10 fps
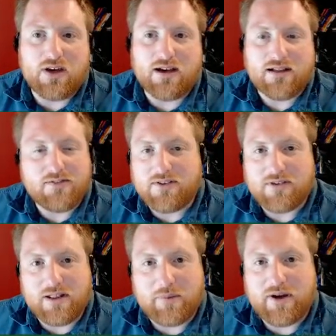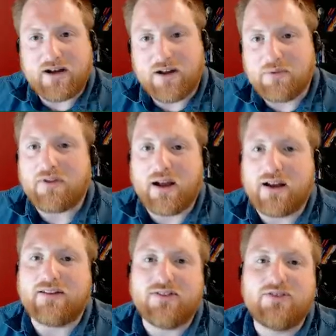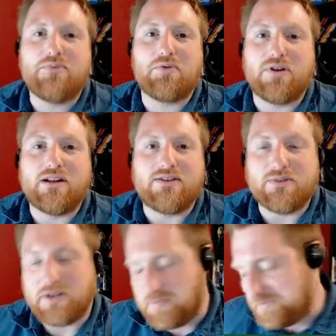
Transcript: I loved everything about it. I, was, I got super into it.